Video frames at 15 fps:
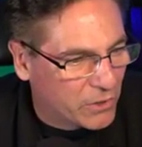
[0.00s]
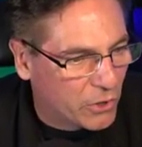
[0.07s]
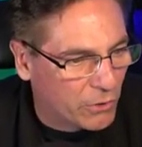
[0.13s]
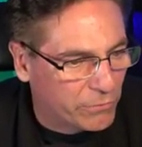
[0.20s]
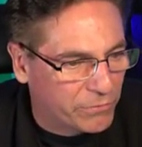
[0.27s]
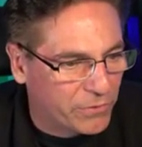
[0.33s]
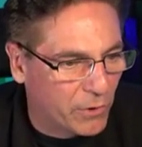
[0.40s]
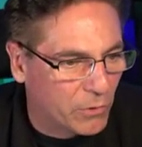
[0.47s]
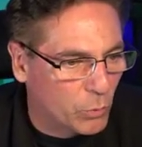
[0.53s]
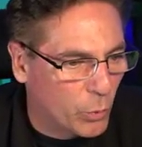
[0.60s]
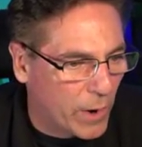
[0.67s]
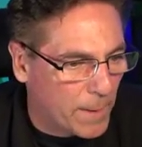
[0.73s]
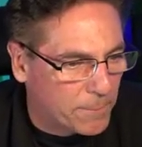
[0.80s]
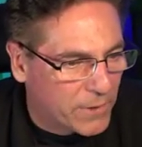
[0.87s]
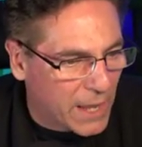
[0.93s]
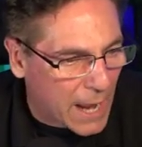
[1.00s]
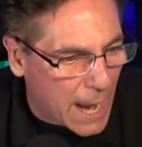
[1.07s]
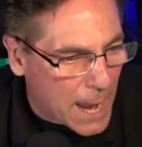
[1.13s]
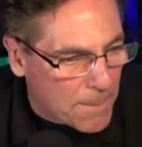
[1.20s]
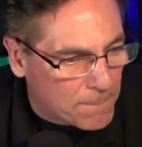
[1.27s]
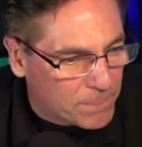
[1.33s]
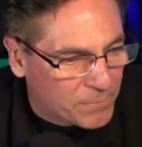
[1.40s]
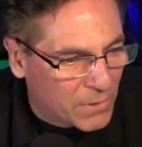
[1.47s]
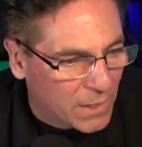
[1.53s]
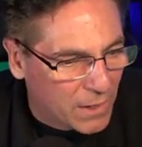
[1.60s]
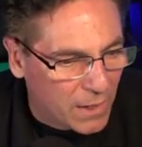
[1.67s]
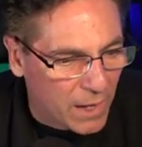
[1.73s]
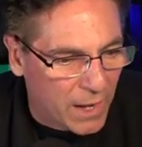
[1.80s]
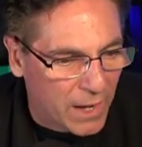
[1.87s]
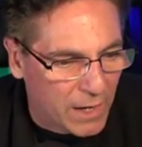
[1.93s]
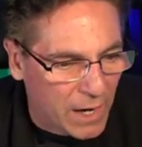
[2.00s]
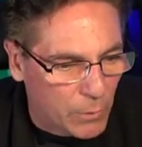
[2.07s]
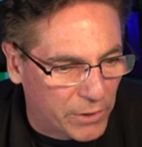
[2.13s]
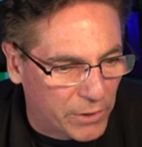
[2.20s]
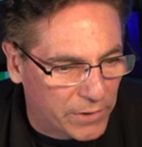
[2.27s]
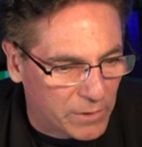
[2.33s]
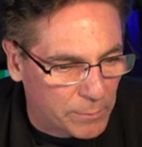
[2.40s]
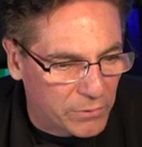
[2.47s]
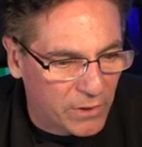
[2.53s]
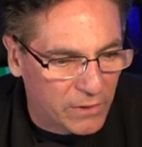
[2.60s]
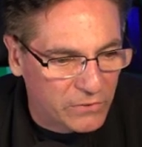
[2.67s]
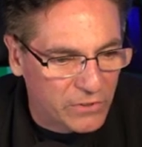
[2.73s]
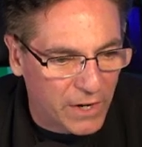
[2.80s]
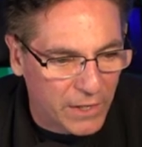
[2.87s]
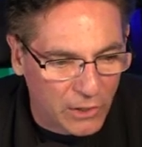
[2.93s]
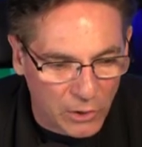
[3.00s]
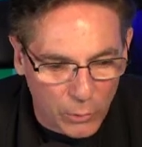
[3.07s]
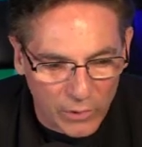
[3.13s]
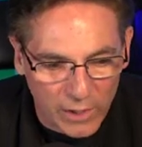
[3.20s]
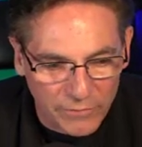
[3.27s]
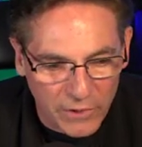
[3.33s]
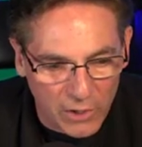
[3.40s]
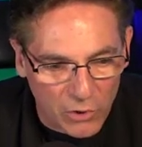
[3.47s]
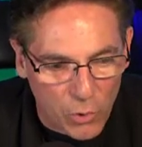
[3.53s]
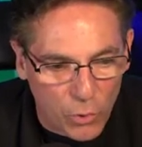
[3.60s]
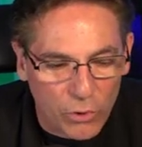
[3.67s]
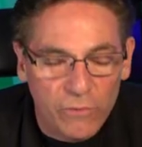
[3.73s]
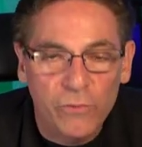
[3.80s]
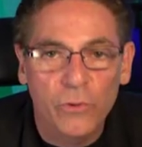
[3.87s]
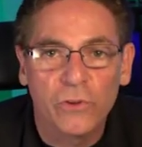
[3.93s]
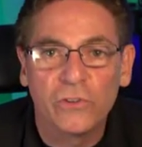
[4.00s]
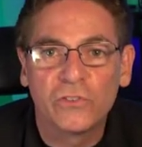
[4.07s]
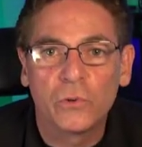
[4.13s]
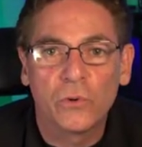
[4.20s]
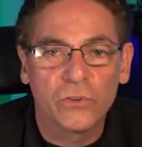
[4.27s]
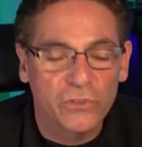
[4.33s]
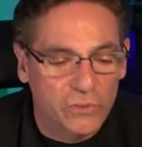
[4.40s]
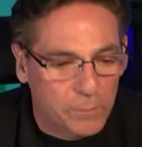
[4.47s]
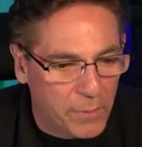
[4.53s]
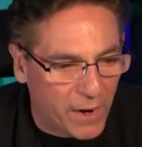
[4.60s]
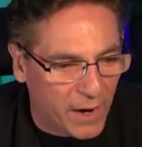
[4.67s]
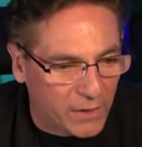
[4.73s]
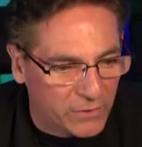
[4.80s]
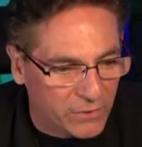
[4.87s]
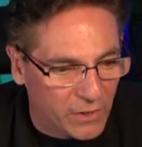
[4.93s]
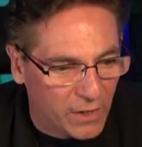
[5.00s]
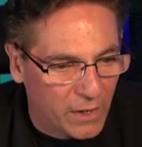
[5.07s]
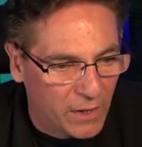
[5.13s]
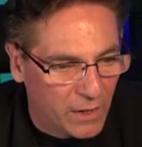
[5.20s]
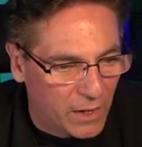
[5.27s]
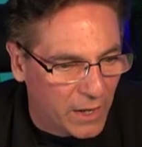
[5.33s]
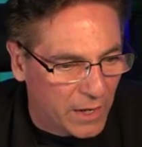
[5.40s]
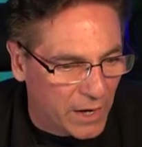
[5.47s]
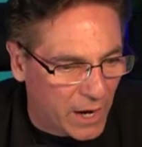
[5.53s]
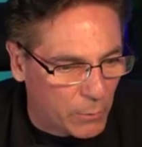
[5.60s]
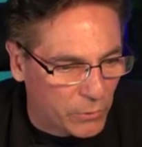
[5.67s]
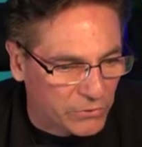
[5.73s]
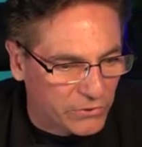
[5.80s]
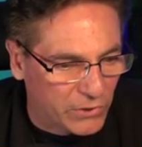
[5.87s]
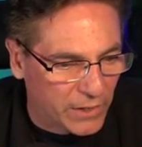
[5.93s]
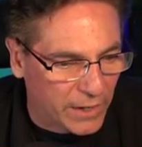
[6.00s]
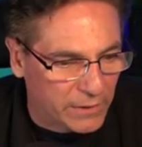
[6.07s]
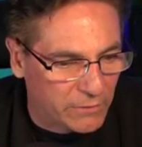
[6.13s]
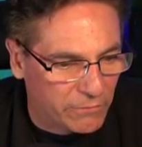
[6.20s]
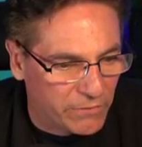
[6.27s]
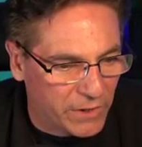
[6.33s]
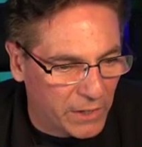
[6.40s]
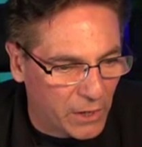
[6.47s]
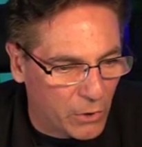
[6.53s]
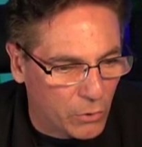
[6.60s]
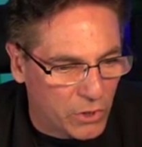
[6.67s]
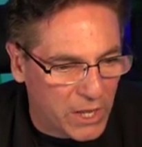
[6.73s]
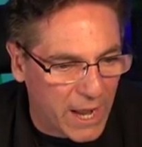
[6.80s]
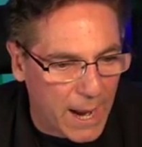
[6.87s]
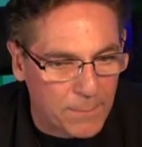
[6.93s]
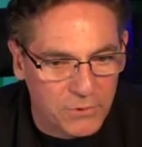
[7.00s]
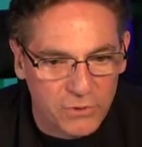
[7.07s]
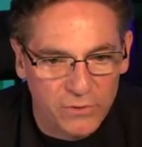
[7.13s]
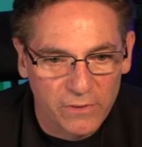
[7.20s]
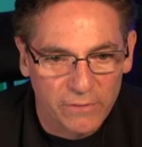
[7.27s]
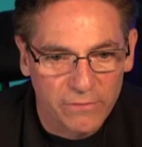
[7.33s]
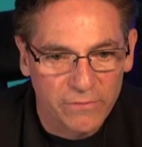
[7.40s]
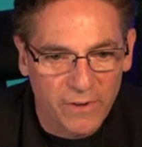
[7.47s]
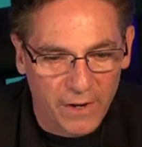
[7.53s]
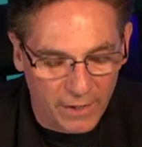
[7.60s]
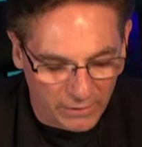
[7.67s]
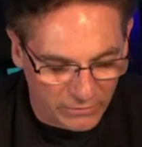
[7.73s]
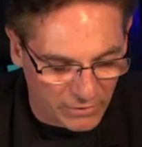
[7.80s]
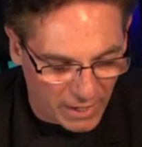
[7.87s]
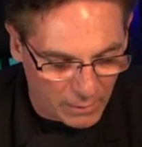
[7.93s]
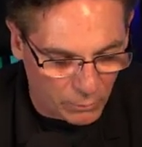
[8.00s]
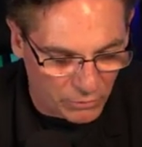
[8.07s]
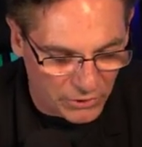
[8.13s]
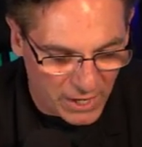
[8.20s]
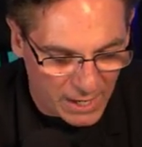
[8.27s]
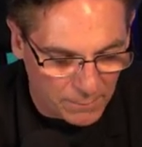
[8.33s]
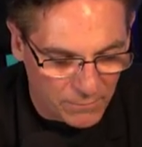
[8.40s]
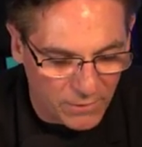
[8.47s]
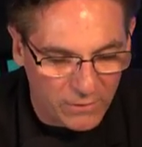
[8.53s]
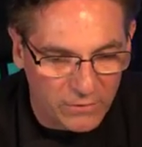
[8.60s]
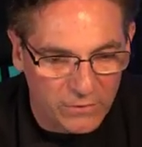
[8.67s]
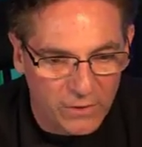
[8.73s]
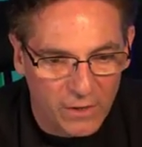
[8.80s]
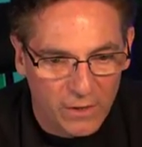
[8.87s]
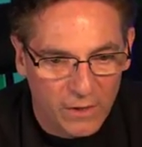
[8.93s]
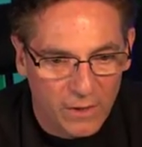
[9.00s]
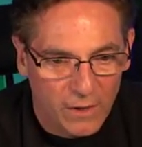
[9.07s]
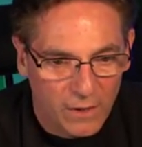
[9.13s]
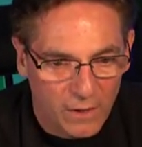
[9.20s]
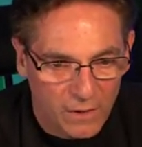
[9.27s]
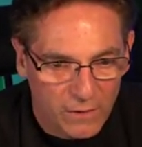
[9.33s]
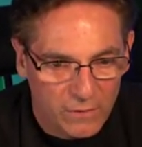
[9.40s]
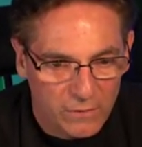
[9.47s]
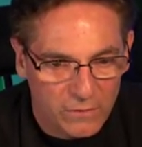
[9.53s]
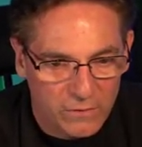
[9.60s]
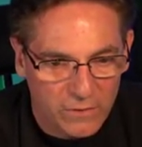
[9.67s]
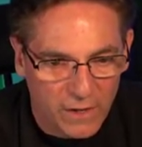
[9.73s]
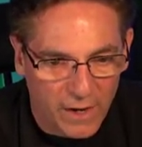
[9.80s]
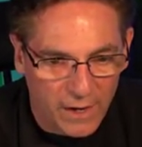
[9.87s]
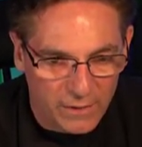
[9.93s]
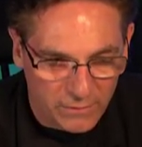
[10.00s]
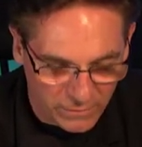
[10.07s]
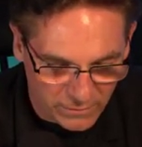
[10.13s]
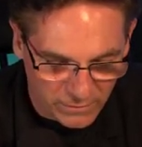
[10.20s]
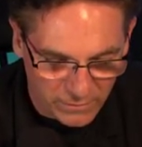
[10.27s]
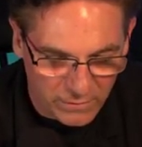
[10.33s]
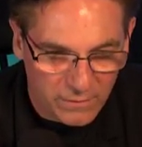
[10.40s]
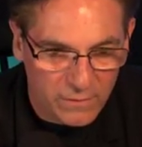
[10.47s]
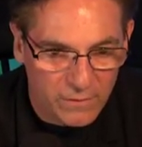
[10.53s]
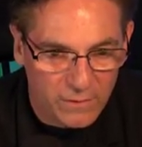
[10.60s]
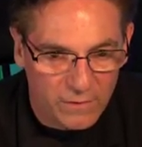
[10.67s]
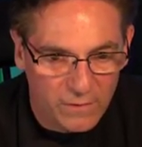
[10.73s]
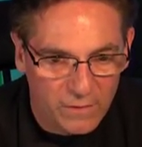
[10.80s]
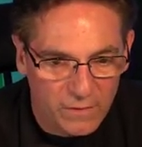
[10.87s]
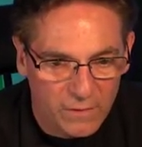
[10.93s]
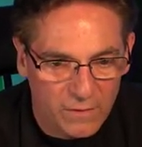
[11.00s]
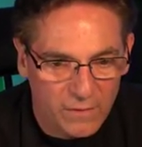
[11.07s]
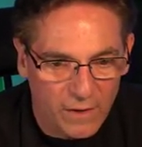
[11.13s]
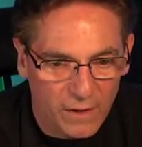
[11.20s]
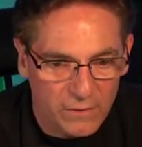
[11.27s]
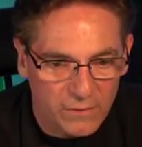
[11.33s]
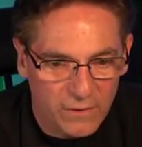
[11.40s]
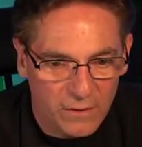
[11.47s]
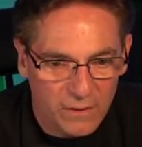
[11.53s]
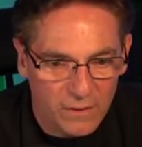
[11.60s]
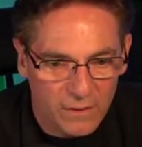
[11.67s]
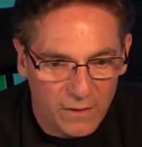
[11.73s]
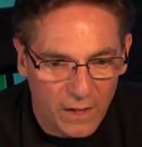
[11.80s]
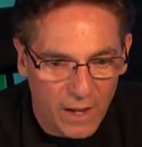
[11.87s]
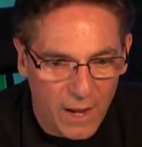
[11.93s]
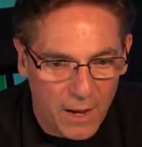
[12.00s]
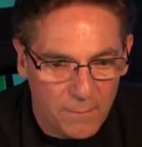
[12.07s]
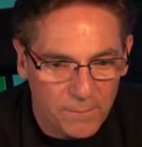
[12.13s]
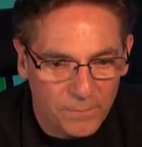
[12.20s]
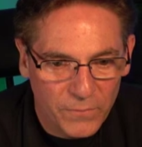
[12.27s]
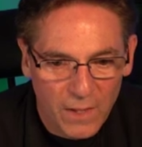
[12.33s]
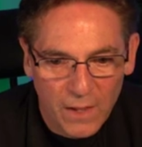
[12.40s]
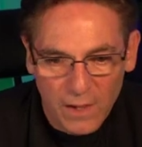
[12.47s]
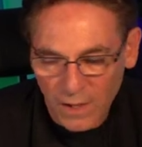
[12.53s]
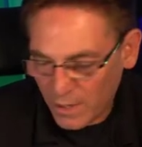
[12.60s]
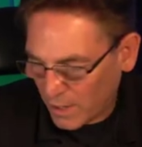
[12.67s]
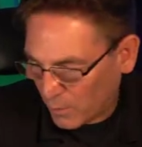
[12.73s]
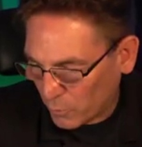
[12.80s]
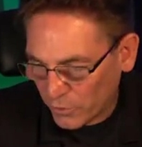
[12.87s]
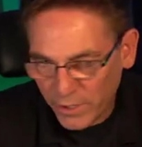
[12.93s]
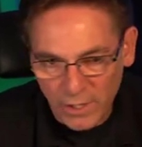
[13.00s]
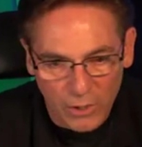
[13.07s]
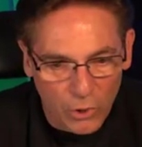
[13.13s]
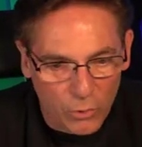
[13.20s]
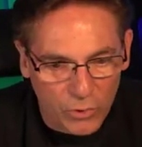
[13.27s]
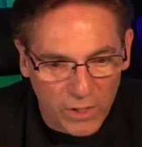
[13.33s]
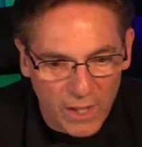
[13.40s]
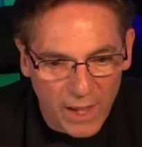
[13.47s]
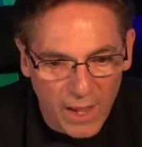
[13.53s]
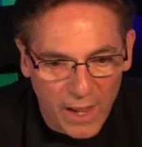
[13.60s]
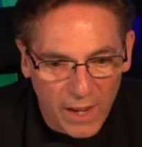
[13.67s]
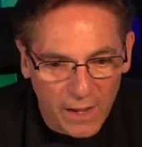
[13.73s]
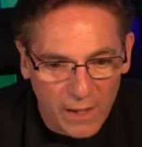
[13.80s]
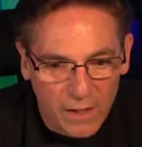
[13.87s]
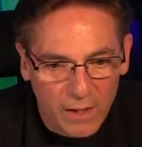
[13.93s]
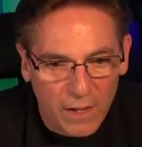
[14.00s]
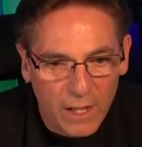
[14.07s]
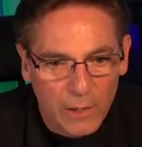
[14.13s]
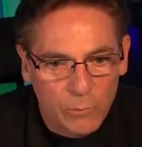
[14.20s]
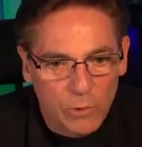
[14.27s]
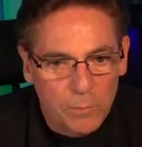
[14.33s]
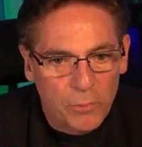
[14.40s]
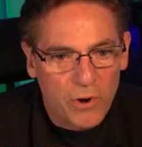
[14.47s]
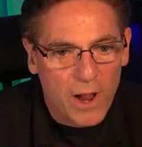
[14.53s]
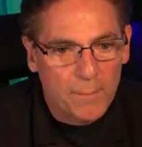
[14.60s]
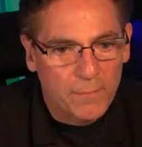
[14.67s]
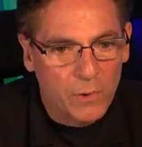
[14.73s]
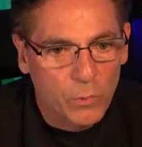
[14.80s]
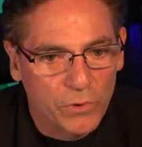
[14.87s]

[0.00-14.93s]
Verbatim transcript: called phone webcam. And hit the plus sign in the lower left-hand corner for the sources box. And I will select video capture device. I will name this Scott's desk cam and I will hit OK and it will prompt me